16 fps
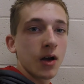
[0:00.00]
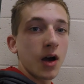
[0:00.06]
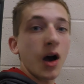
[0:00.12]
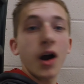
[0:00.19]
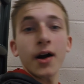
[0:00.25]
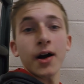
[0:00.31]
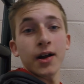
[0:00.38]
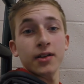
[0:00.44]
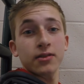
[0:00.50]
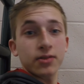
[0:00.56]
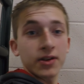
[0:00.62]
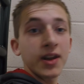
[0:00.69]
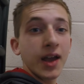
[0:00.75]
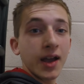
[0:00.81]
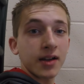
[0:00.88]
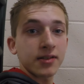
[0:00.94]
Alright, so
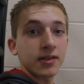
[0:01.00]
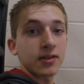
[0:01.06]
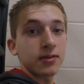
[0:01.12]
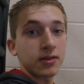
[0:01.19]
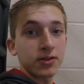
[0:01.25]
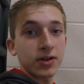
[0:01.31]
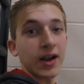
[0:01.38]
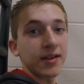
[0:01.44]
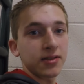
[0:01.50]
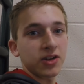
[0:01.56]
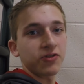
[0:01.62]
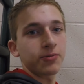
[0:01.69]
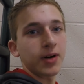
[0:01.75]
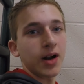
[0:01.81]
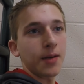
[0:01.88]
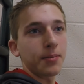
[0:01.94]
next is the
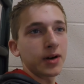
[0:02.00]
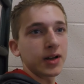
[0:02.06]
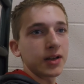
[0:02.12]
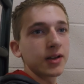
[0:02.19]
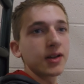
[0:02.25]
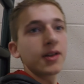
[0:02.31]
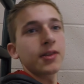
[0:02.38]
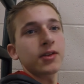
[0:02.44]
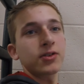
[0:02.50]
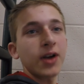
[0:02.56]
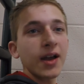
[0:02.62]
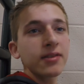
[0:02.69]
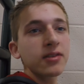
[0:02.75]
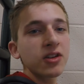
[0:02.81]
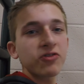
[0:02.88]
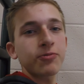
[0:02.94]
transitive property. The
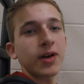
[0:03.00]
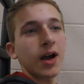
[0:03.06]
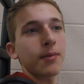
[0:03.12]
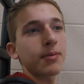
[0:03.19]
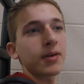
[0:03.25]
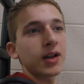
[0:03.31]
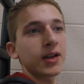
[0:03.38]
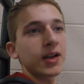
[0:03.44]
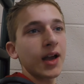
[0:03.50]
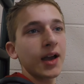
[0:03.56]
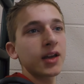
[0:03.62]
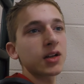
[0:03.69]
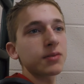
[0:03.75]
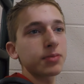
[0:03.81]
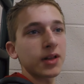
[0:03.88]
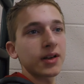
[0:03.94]
transitive property
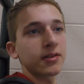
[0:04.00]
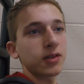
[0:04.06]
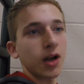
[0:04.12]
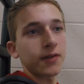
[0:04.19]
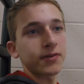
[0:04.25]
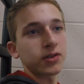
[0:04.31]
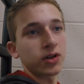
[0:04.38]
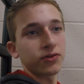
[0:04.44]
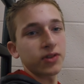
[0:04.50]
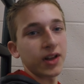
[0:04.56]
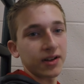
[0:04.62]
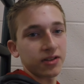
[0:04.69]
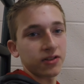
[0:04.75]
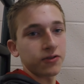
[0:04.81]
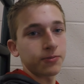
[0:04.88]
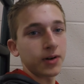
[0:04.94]
kind of plays off the
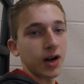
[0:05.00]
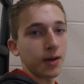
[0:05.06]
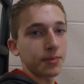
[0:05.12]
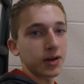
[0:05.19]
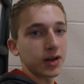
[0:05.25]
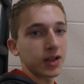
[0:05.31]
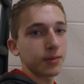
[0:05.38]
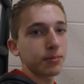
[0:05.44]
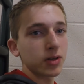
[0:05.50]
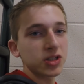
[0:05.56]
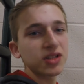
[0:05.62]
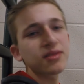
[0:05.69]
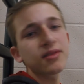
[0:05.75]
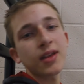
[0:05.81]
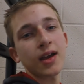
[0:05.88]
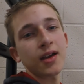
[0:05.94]
reflexive property, but
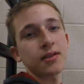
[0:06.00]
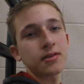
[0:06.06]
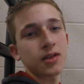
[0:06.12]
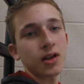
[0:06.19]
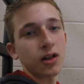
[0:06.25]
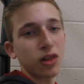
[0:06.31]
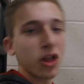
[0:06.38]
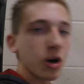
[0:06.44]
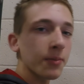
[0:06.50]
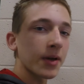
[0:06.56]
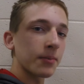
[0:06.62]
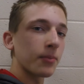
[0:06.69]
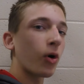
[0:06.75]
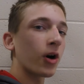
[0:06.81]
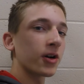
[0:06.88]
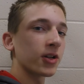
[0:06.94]
just has a little bit
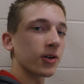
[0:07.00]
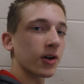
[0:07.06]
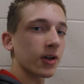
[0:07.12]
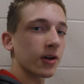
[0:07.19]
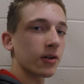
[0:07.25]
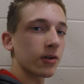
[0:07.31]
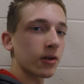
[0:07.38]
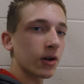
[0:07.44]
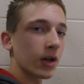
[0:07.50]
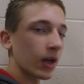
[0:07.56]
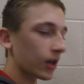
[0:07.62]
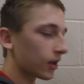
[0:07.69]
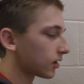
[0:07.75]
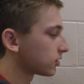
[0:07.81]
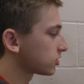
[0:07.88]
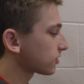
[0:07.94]
more to it,
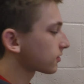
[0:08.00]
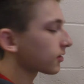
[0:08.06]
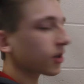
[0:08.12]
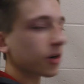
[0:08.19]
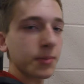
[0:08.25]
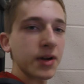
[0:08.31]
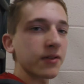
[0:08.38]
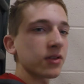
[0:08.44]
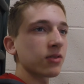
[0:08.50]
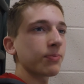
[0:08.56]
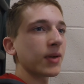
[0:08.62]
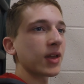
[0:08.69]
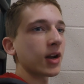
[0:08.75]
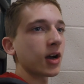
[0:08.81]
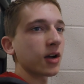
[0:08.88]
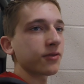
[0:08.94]
and just a little bit of a
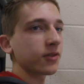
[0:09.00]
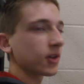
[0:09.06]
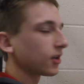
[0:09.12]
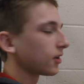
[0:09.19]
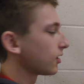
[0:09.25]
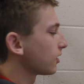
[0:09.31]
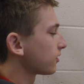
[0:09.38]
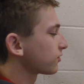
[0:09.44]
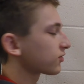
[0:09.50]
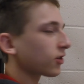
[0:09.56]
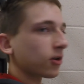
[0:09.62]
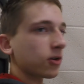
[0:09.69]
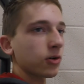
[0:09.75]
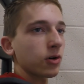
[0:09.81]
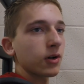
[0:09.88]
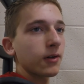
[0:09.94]
spin-off.
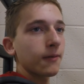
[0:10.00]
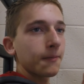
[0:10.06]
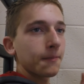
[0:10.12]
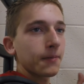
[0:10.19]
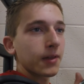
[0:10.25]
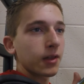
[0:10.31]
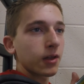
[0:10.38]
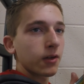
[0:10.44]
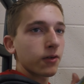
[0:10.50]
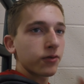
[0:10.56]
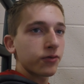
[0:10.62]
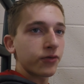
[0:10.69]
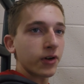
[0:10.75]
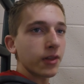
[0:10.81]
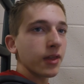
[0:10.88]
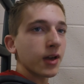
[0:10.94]
So
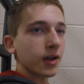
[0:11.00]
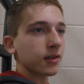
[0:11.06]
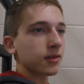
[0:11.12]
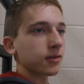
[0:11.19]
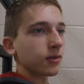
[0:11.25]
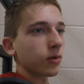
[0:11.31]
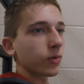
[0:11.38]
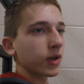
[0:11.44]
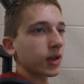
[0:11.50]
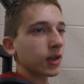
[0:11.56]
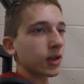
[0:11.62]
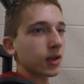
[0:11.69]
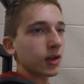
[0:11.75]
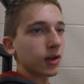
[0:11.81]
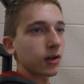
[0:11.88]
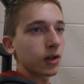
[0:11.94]
for this,
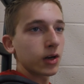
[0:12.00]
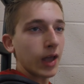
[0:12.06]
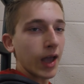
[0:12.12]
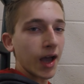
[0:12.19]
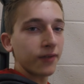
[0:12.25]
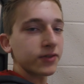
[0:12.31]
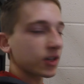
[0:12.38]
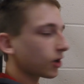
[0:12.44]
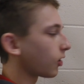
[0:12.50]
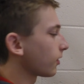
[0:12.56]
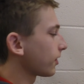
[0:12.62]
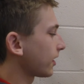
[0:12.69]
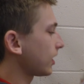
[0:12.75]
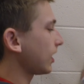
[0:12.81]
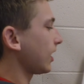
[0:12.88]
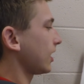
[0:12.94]
we have to know
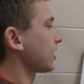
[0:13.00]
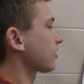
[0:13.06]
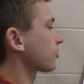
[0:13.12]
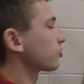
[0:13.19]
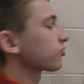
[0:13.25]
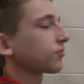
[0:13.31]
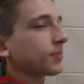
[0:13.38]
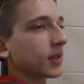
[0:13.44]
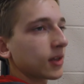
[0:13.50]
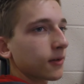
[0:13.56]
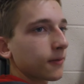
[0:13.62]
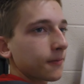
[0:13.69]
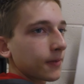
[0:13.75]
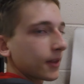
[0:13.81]
that A equals B.